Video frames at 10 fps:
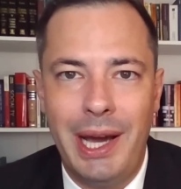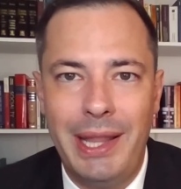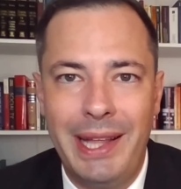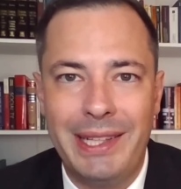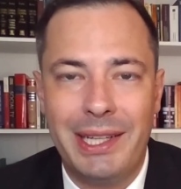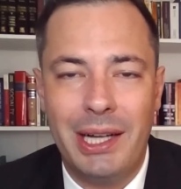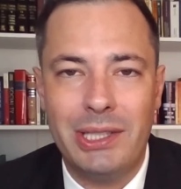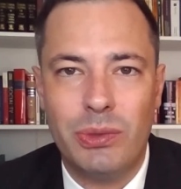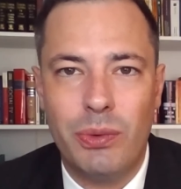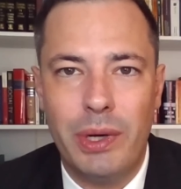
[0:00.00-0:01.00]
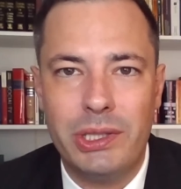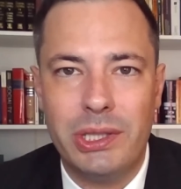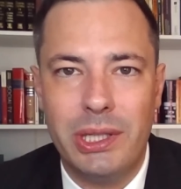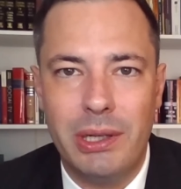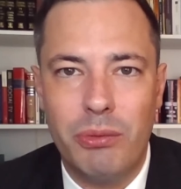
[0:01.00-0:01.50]
And that cost
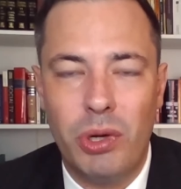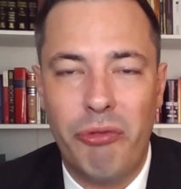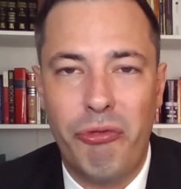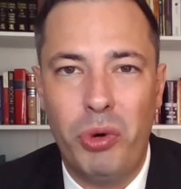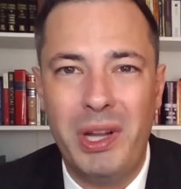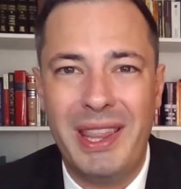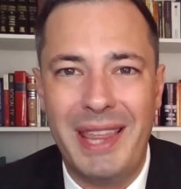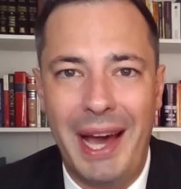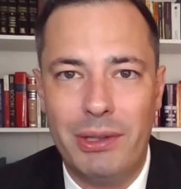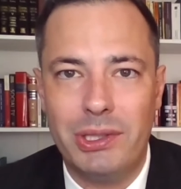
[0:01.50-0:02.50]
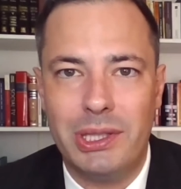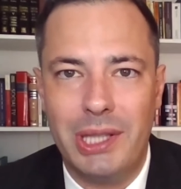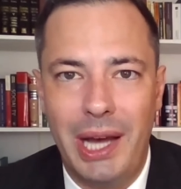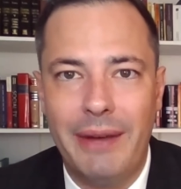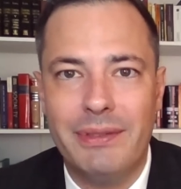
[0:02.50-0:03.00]
Russia more than 40,000
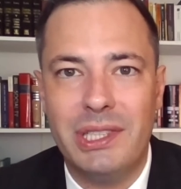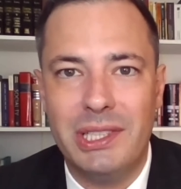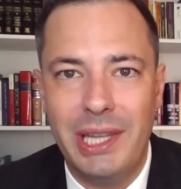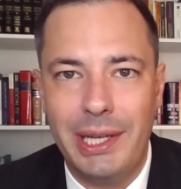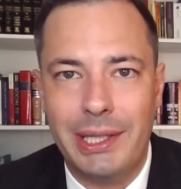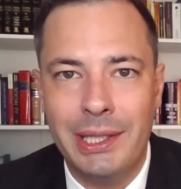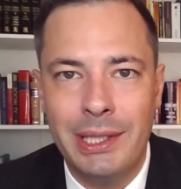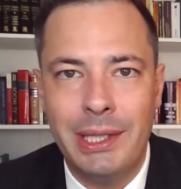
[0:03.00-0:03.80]
lives to take.